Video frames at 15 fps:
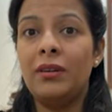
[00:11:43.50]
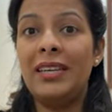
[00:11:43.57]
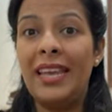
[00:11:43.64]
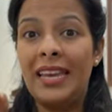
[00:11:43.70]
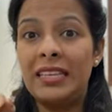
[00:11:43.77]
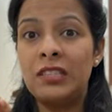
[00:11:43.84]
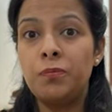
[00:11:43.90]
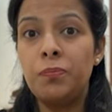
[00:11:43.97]

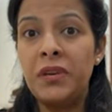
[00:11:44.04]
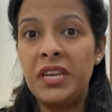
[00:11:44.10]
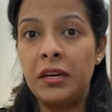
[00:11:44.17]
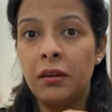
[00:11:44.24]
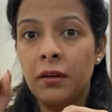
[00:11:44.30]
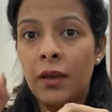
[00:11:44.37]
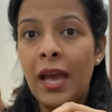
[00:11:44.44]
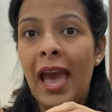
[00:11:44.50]
take
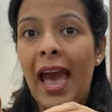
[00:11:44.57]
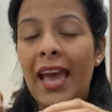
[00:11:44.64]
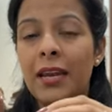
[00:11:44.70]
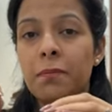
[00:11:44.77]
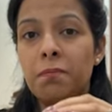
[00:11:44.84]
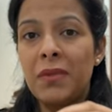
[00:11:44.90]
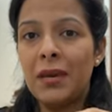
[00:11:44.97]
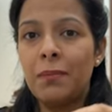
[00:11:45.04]
speed,
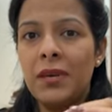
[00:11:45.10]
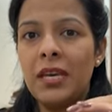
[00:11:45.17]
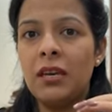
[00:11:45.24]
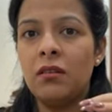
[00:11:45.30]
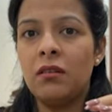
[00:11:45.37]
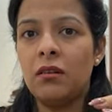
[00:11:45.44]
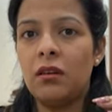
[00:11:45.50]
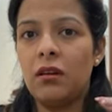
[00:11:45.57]
and maybe
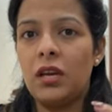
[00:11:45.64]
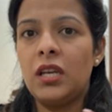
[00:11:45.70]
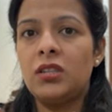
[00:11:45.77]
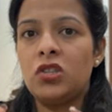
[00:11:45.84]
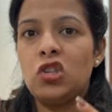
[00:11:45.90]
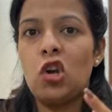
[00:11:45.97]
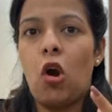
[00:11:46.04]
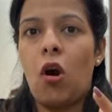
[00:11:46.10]

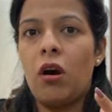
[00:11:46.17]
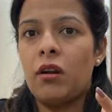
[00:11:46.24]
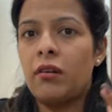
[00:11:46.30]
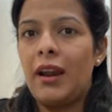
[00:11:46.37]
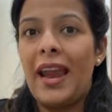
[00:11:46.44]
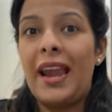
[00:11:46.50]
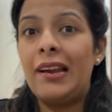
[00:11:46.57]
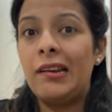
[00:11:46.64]
it's your
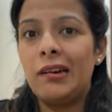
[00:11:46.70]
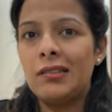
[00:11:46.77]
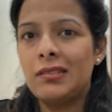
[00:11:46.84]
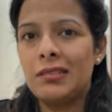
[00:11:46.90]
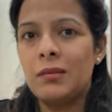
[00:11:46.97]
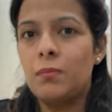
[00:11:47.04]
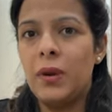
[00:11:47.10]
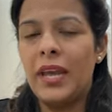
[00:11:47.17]
elder
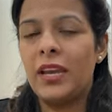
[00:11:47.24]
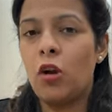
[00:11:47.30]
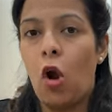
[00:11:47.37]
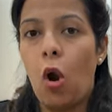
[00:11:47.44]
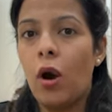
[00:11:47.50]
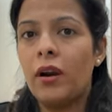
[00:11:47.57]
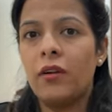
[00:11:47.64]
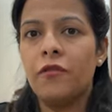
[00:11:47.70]
sibling
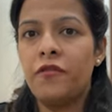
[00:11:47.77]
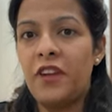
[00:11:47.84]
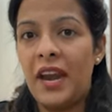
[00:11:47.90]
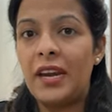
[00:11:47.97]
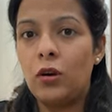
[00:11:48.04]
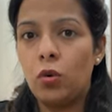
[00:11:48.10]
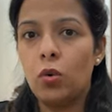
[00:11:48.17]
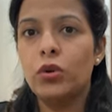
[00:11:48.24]
or a
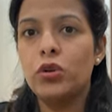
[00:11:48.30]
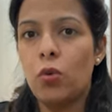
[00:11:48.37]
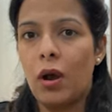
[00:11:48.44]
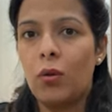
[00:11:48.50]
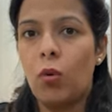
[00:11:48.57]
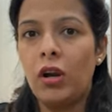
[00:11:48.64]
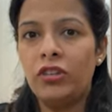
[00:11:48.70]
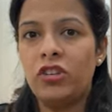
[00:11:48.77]
friend who you
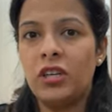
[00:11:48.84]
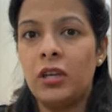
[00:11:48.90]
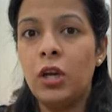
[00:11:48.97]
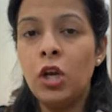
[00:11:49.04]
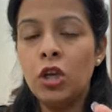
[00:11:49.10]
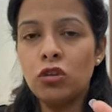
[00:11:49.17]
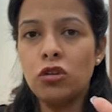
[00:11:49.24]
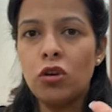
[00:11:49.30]
are watching.
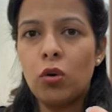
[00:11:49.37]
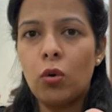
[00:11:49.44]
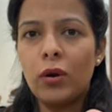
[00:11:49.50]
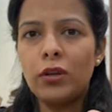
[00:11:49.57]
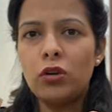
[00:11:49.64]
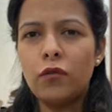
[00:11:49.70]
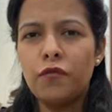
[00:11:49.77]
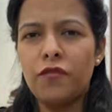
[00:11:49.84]
So you're
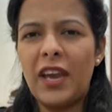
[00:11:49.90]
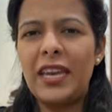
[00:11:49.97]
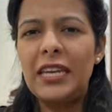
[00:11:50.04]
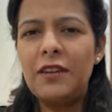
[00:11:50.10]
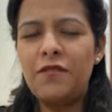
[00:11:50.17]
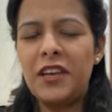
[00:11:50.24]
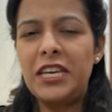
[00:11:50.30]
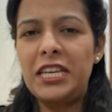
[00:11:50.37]
going to
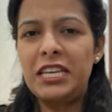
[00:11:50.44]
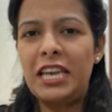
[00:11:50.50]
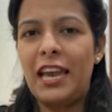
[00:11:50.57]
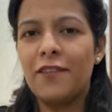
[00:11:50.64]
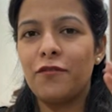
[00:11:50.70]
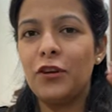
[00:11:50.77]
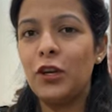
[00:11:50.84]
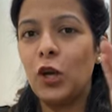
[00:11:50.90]
very
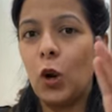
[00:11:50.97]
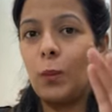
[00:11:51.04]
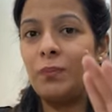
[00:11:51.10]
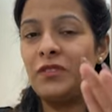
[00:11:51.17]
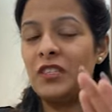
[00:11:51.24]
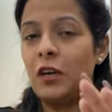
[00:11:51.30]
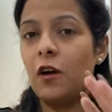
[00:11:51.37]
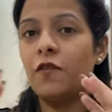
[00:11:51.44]
carefully
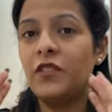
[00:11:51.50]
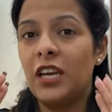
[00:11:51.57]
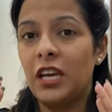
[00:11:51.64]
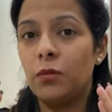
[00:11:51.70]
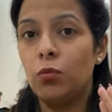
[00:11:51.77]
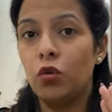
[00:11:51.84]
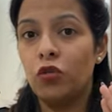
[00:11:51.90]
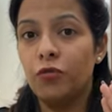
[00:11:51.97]
observe
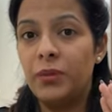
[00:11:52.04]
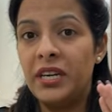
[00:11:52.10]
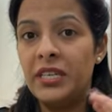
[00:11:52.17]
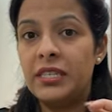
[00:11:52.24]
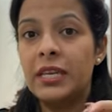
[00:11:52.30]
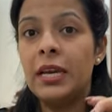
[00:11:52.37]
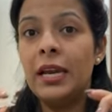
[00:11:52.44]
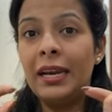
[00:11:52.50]
their
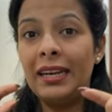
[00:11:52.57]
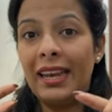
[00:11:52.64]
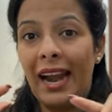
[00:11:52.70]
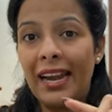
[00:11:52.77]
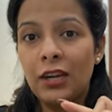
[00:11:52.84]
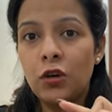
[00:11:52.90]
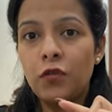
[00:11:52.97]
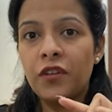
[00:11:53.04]
movements,
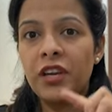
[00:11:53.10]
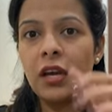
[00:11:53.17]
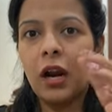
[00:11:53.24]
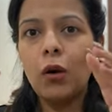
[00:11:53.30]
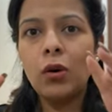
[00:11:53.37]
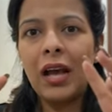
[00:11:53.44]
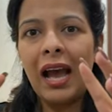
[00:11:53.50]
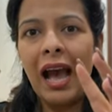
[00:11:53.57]
trying to figure
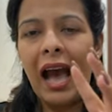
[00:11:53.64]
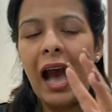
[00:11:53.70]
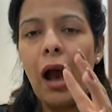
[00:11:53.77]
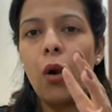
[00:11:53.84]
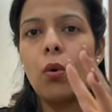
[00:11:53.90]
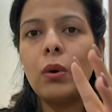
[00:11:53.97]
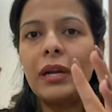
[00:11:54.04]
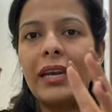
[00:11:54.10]
out
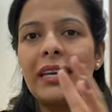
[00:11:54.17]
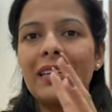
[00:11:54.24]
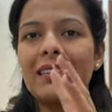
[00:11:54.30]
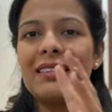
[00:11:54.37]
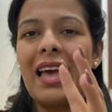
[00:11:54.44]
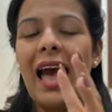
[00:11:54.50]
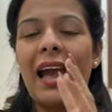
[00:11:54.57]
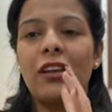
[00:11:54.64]
how it
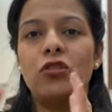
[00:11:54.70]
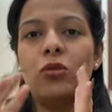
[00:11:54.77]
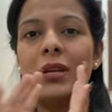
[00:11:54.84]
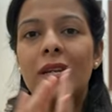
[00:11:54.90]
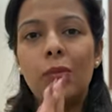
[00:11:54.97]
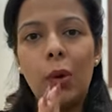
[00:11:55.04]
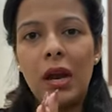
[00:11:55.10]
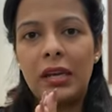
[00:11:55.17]
is
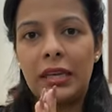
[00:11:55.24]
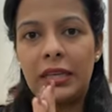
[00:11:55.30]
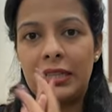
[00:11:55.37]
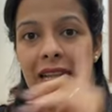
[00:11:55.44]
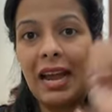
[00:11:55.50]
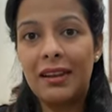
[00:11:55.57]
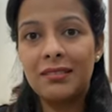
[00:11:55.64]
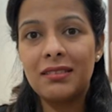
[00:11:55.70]
actually
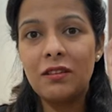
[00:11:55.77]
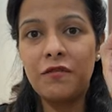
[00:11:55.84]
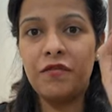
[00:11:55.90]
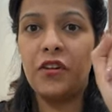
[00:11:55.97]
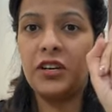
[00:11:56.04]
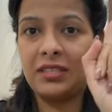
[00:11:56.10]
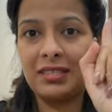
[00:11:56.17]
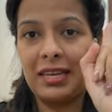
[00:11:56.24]
working. That is the
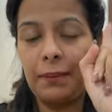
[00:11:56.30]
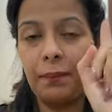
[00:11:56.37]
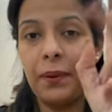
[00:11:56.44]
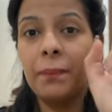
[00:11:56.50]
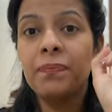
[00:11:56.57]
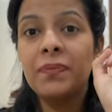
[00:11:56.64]
first step.